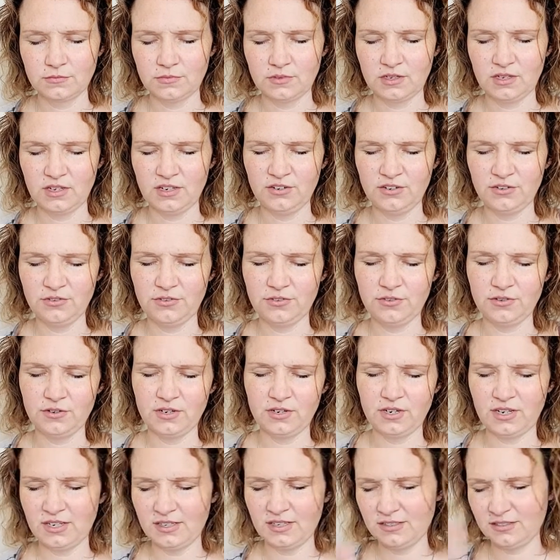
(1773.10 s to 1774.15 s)
And your third
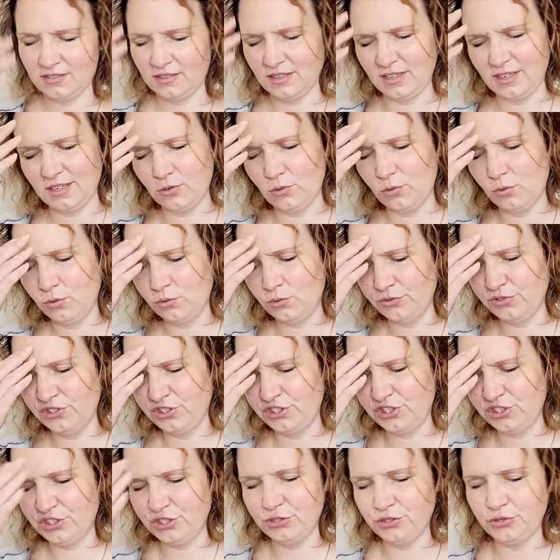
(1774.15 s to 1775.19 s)
eye is like an old
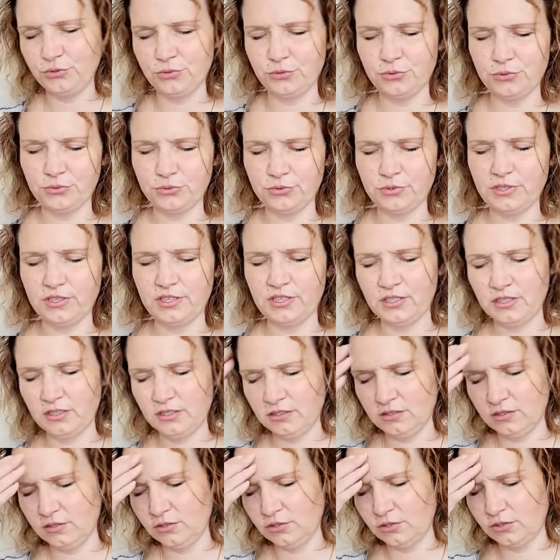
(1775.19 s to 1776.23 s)
shoe. It
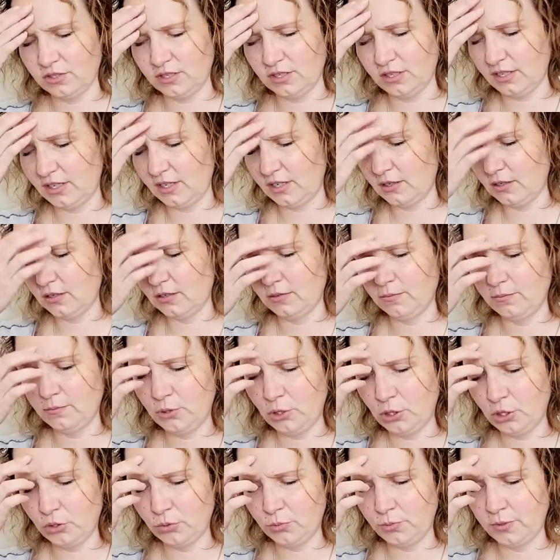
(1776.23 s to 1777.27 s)
is literally like
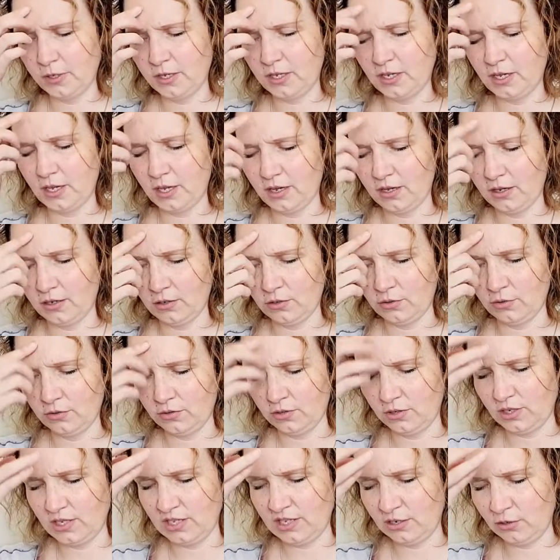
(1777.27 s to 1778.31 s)
pooping out
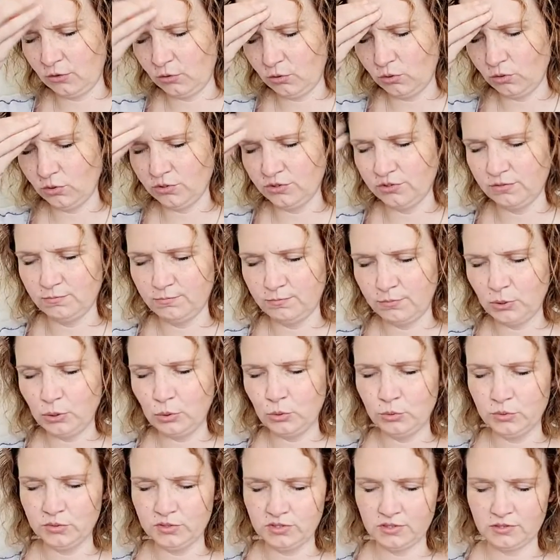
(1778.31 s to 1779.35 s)
an old
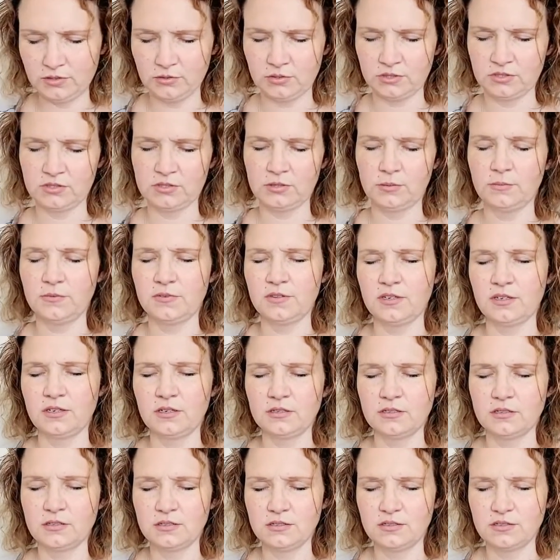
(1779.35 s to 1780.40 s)
boot or something.
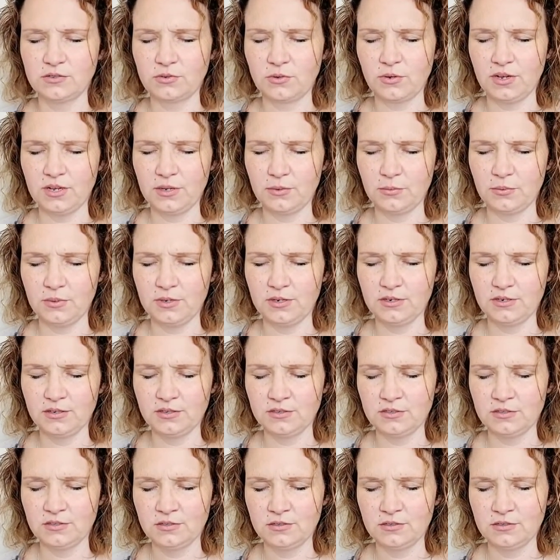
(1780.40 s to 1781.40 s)
It's just quite weird.